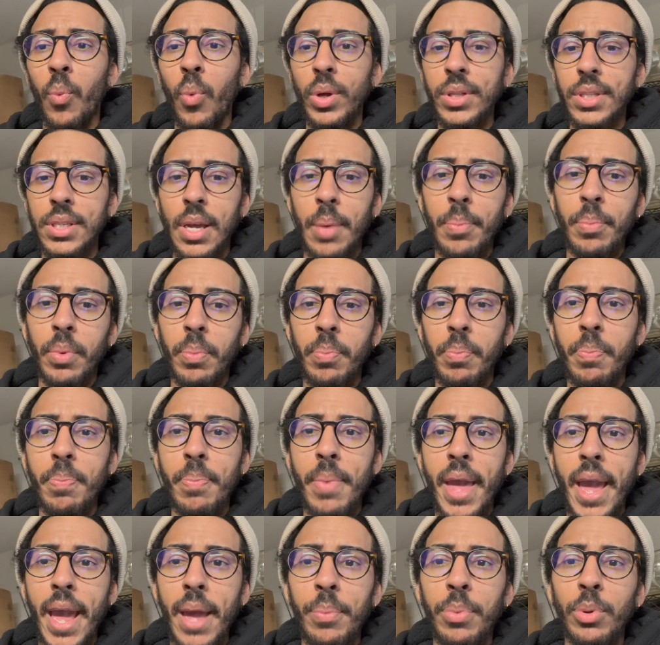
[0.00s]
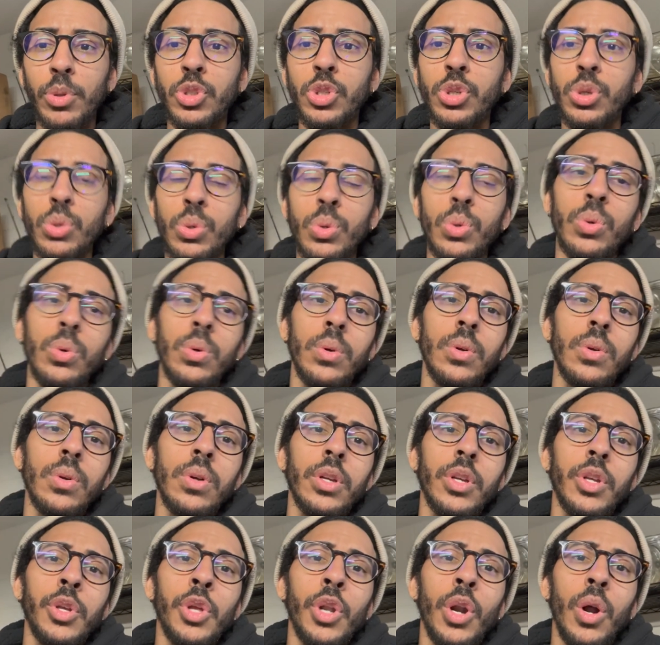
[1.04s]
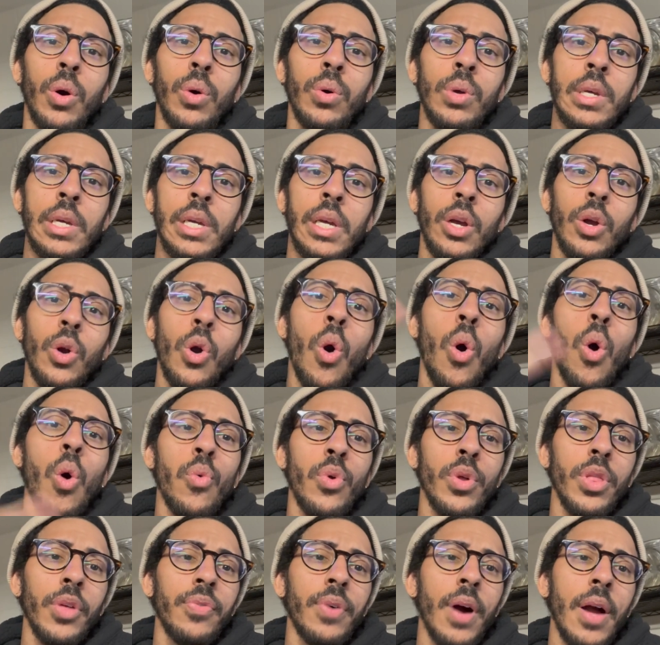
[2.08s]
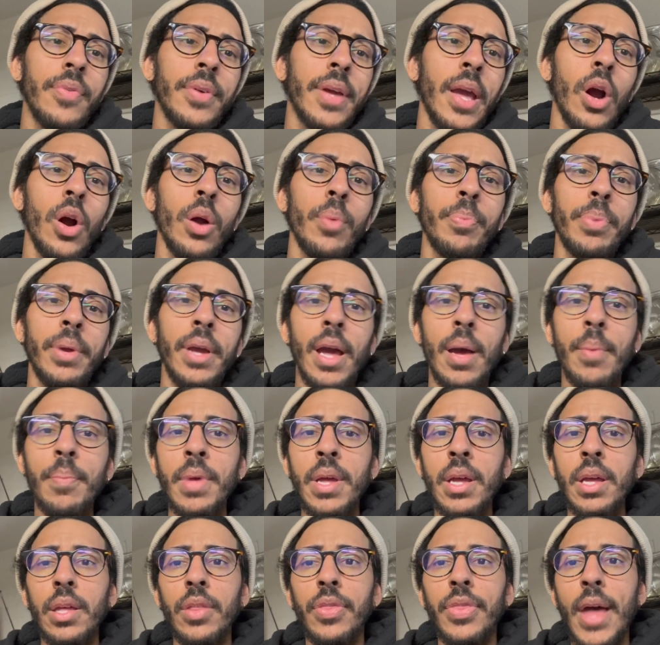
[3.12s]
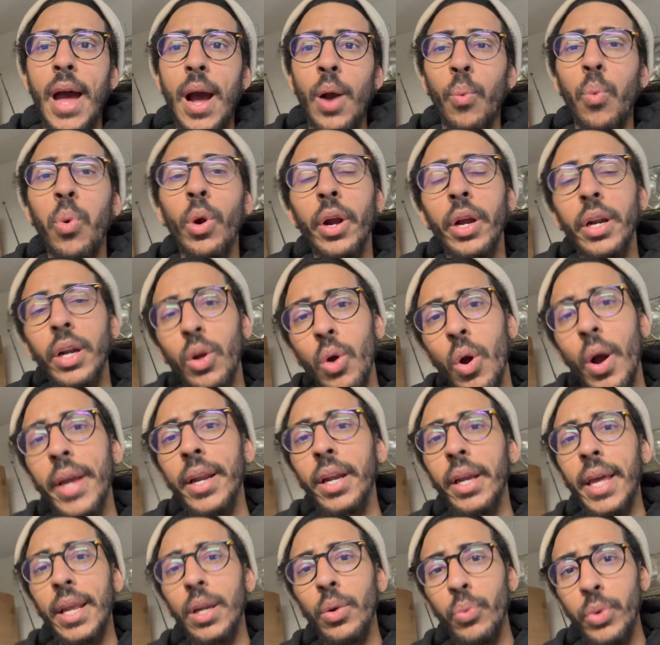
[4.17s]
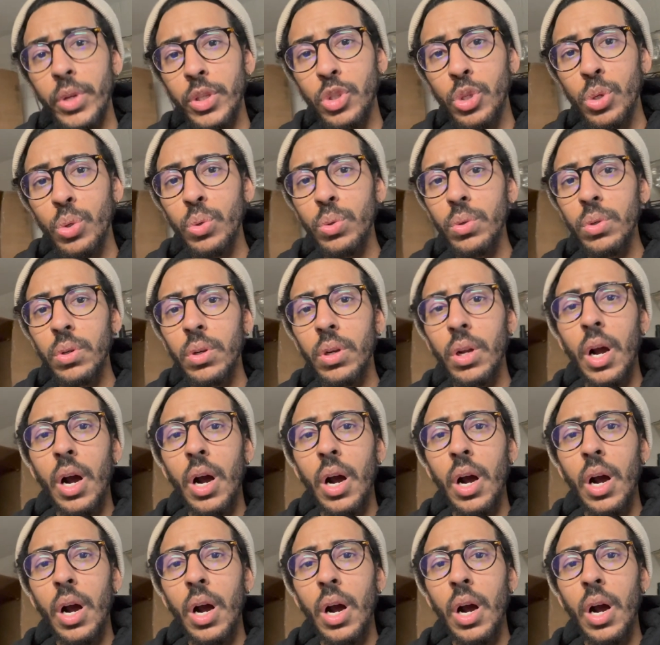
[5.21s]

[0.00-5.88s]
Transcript: once I'm able to you know go over the 5K RPM that we're gonna go ahead and get it retuned.